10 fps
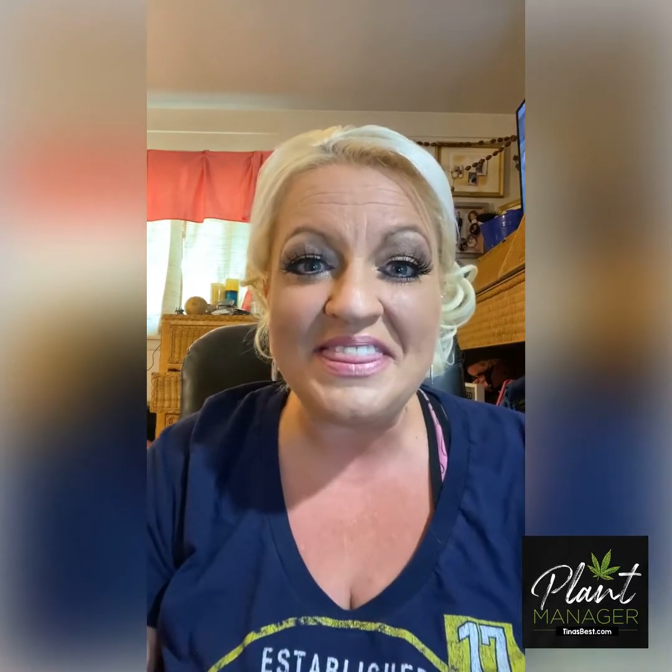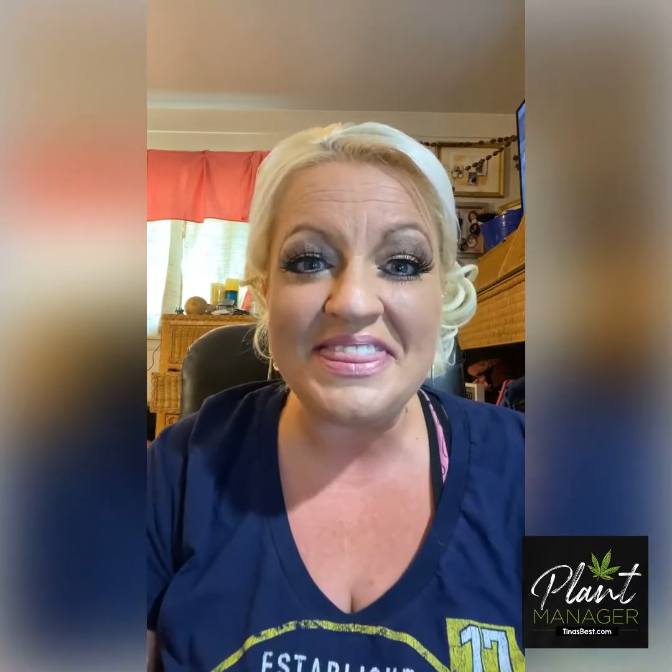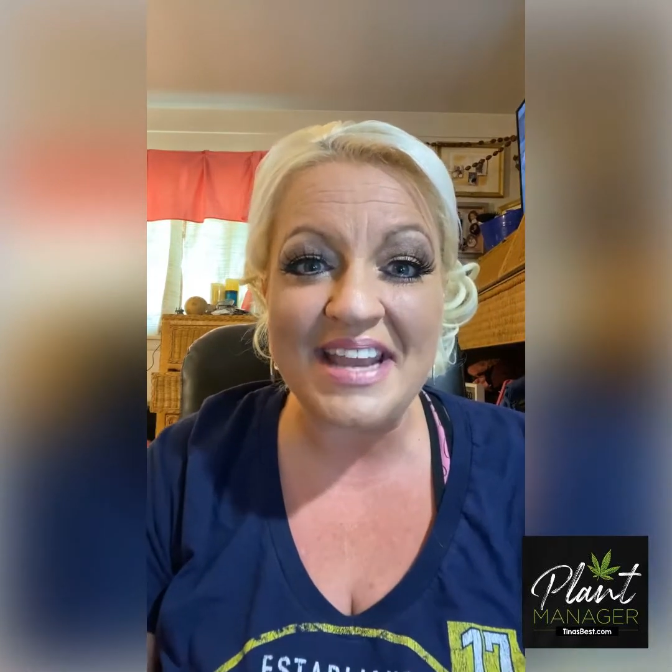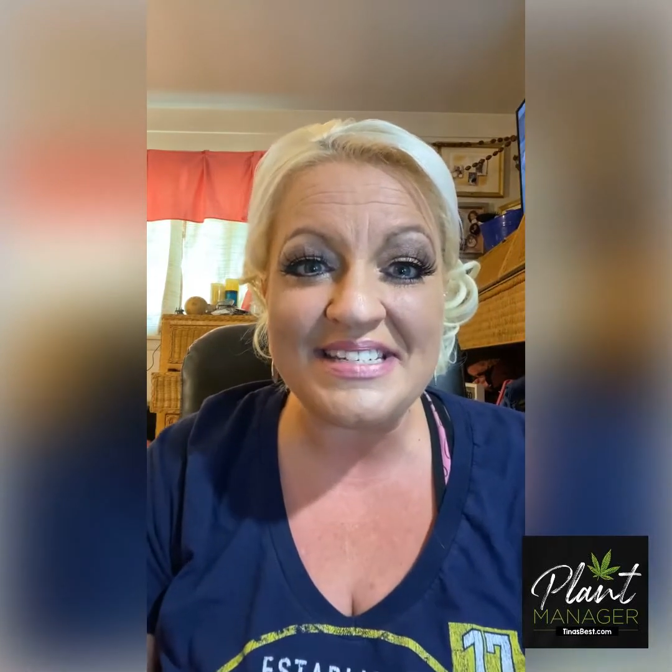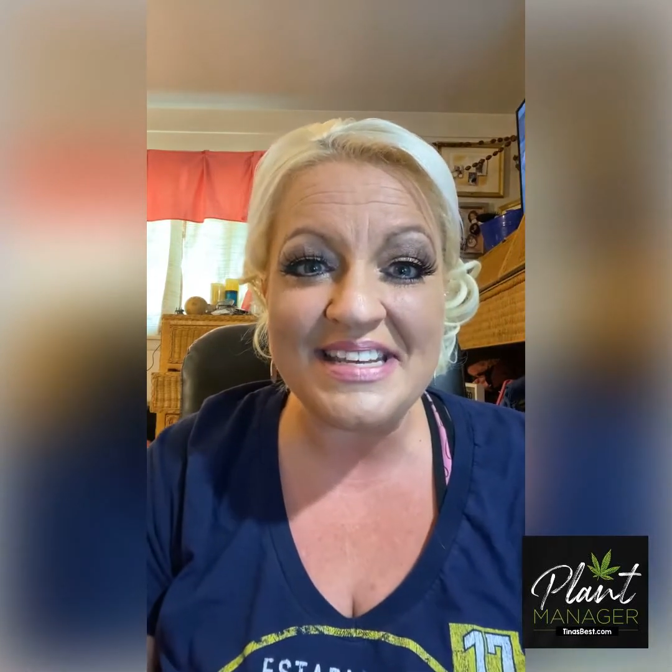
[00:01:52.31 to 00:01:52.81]

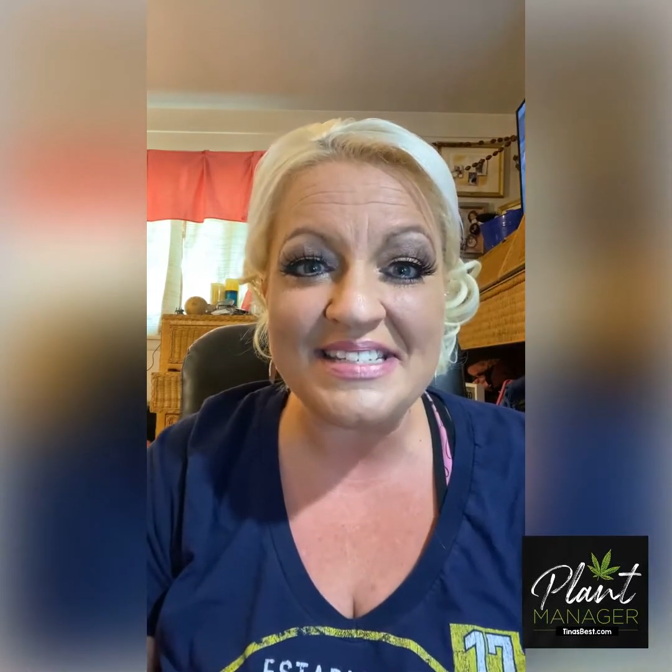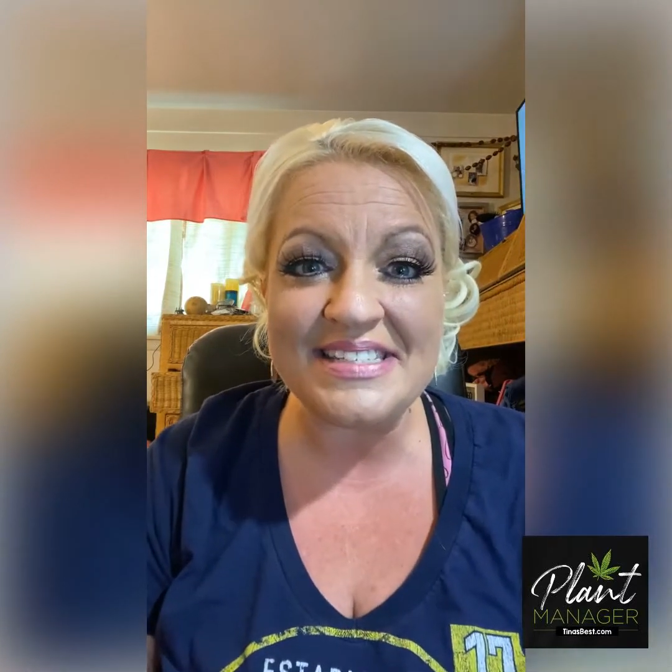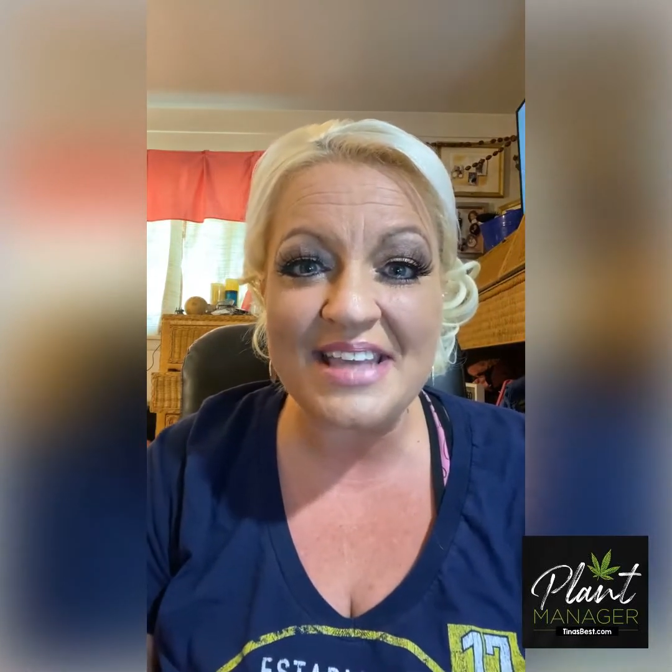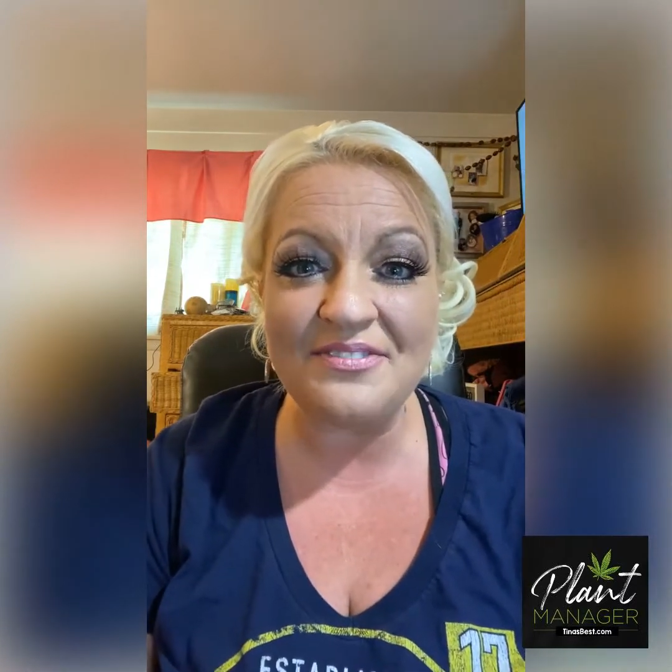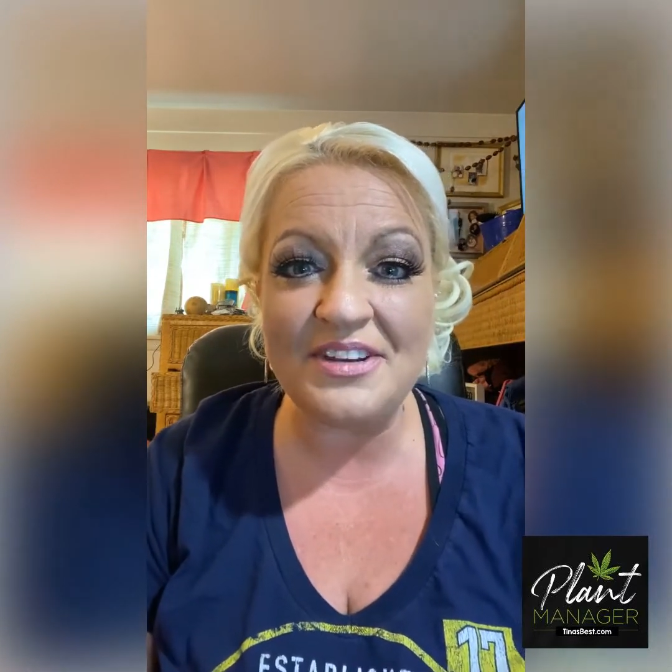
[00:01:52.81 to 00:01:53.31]

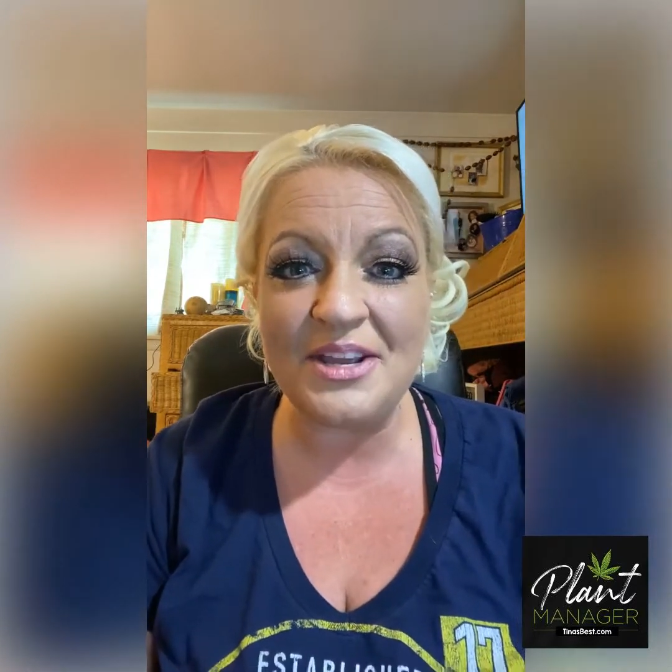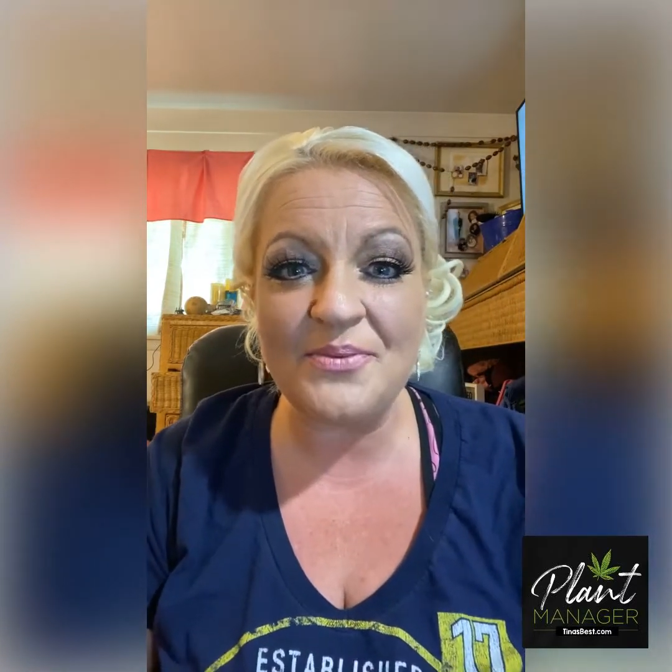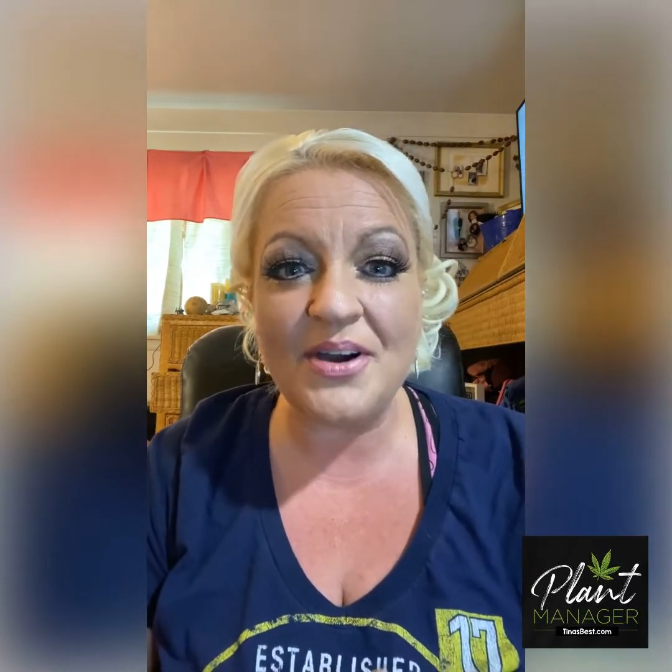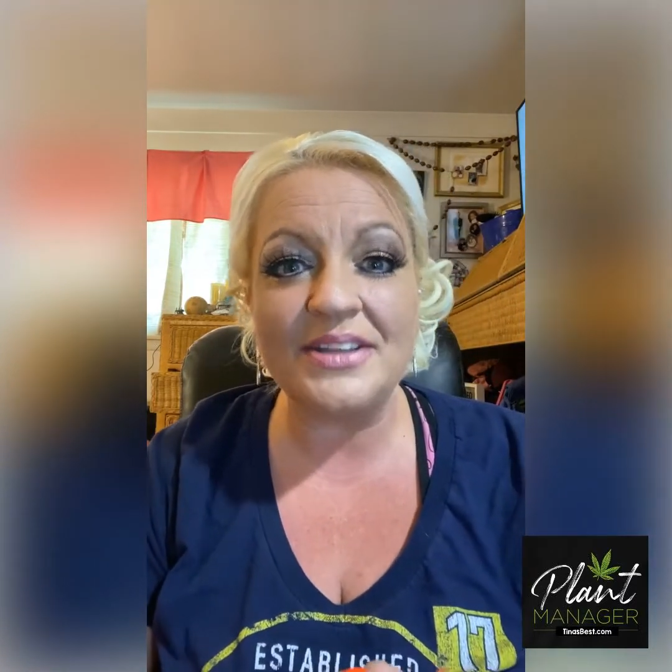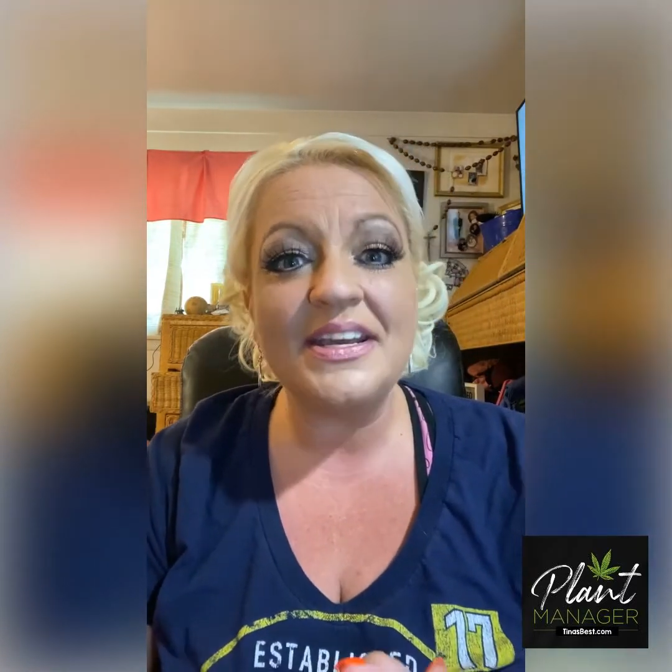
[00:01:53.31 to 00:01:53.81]

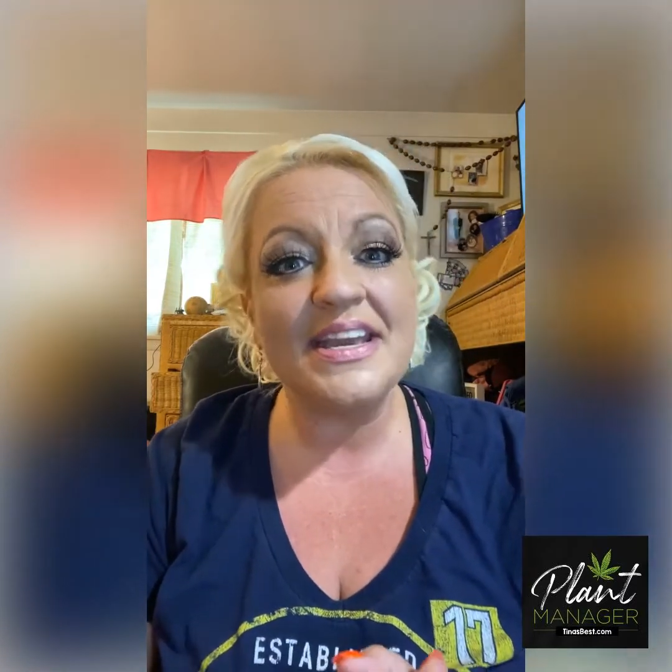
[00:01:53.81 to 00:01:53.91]
1971.